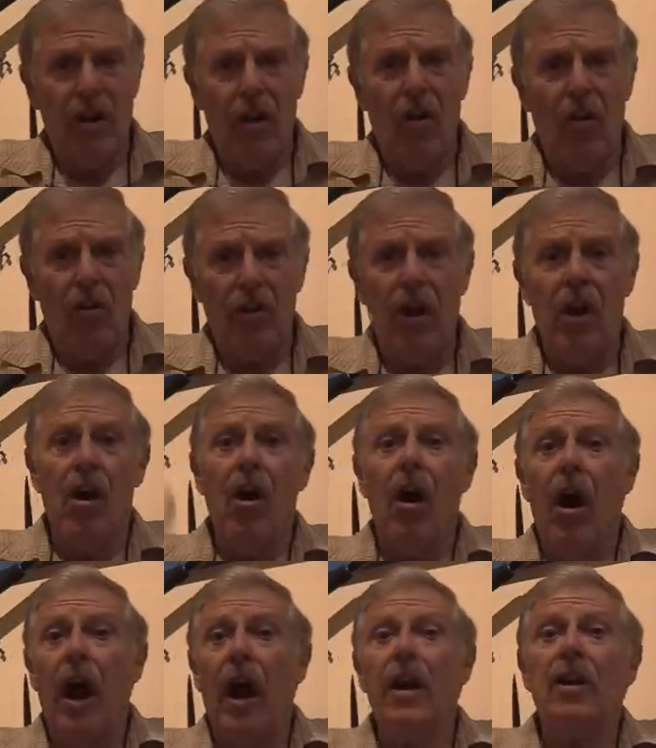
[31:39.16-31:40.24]
and harder.
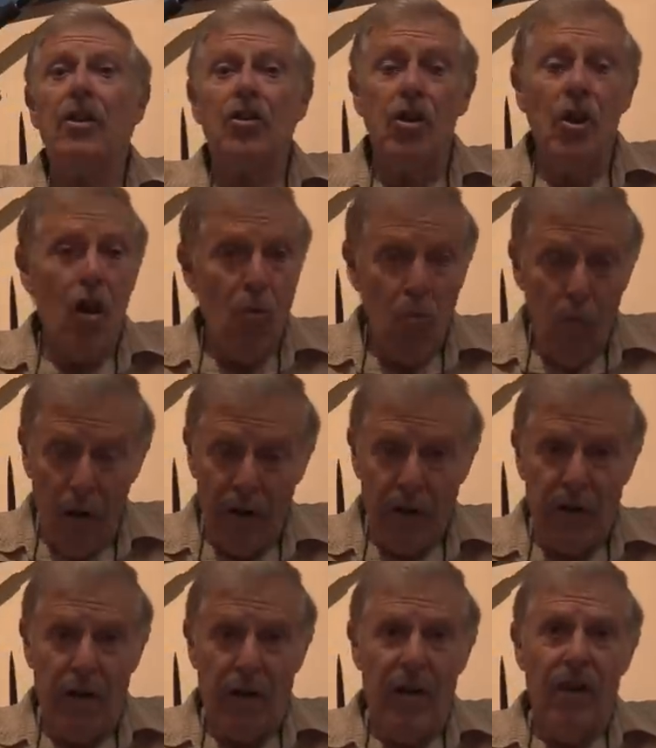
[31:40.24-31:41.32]
And it's no
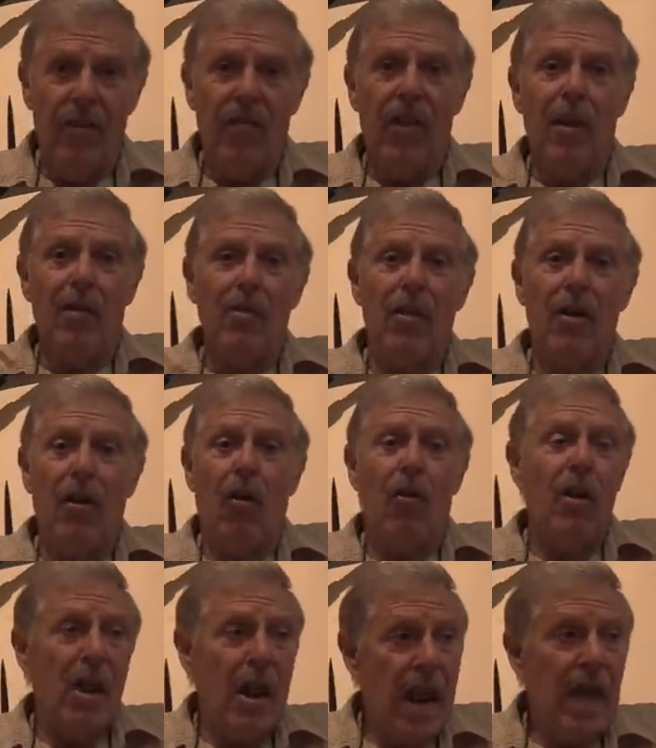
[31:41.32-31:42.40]
wonder that there are
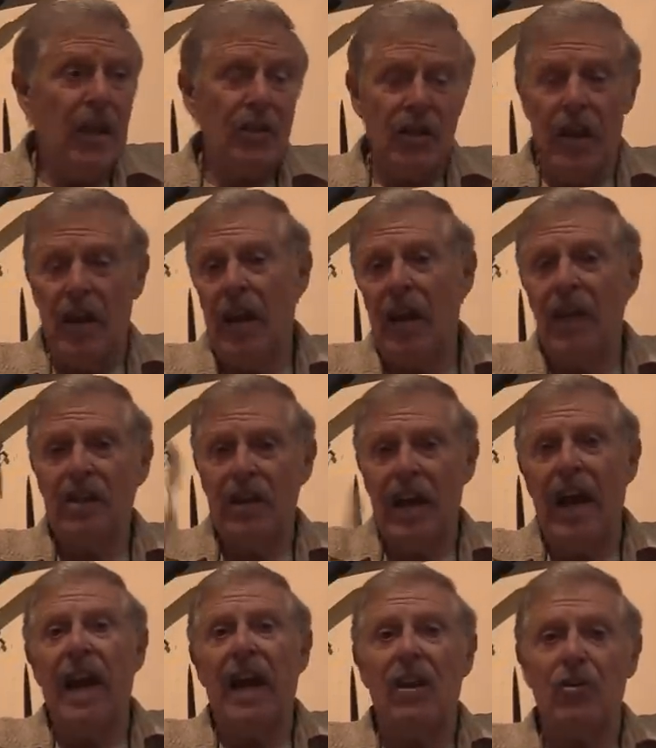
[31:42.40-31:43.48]
less and less
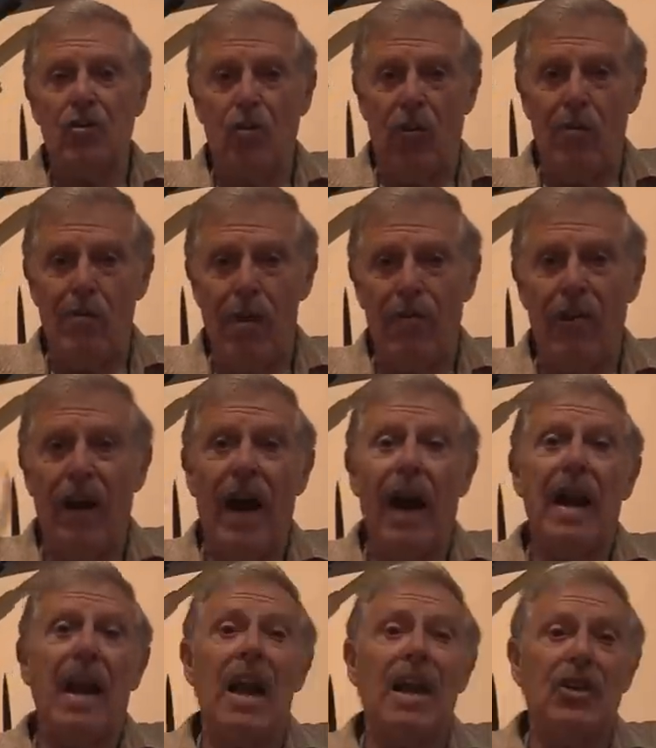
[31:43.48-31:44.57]
anglers on the river
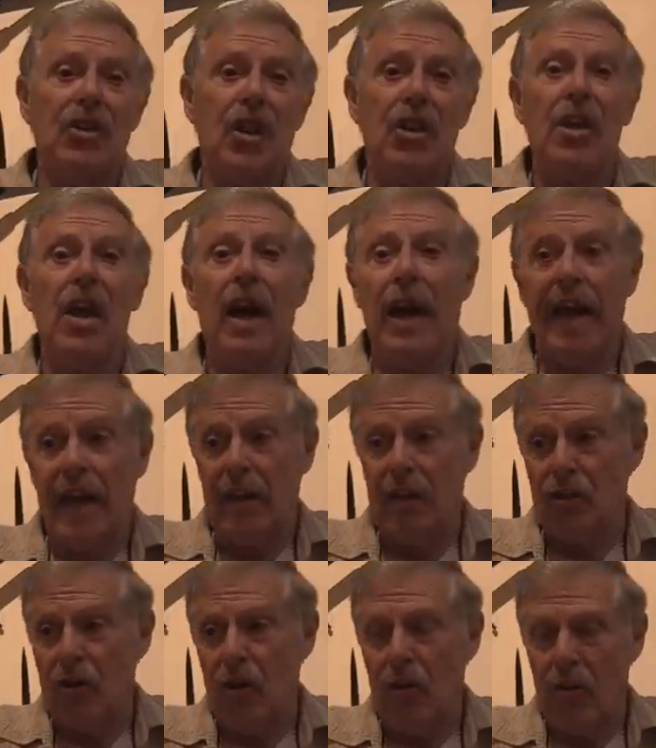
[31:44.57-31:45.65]
and less young anglers
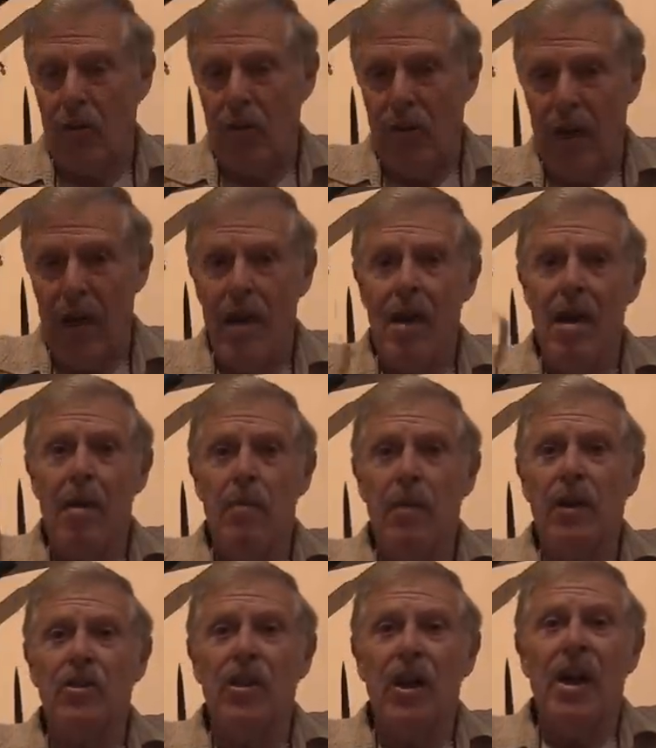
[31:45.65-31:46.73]
going on there,
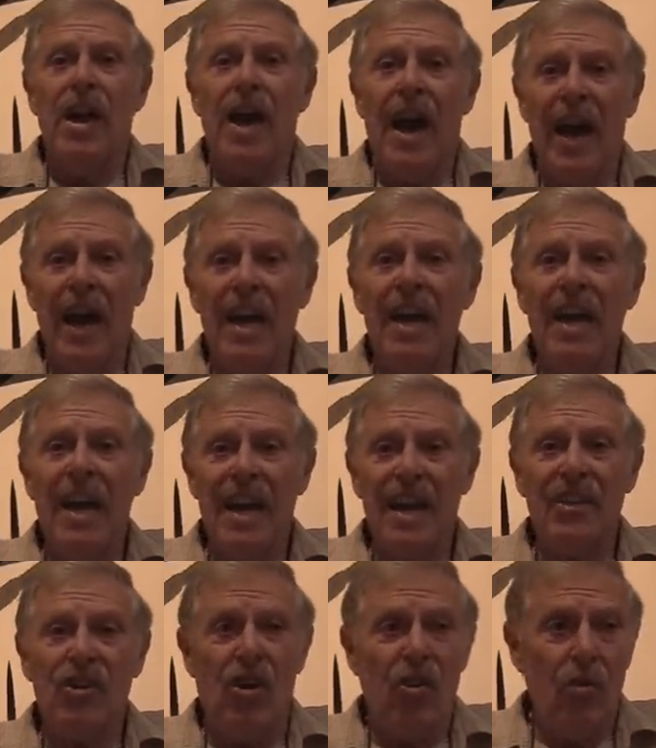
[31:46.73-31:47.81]
because A,
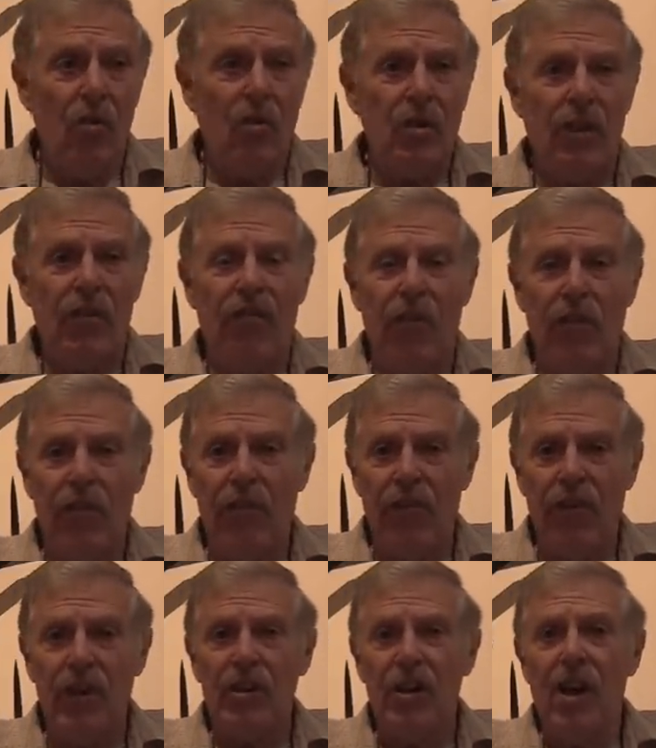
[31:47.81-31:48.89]
it's harder to find the
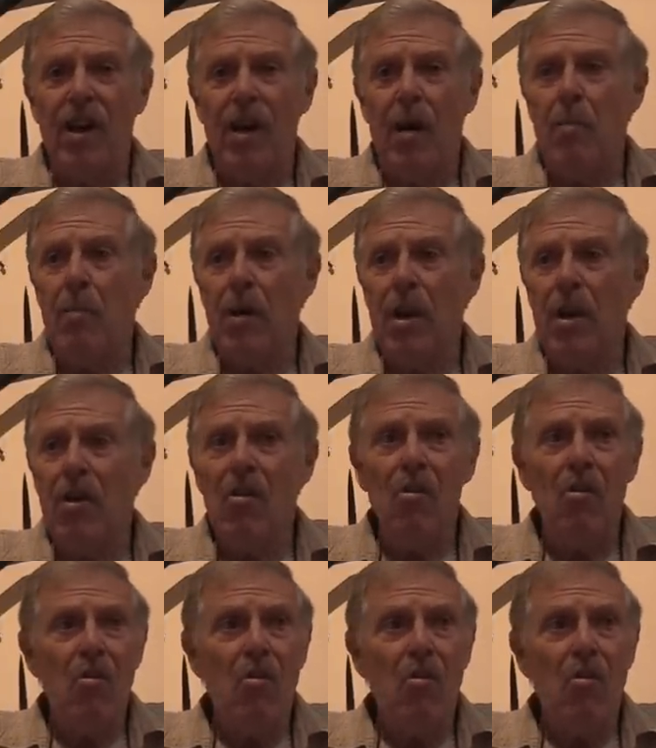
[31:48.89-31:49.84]
fish, and B,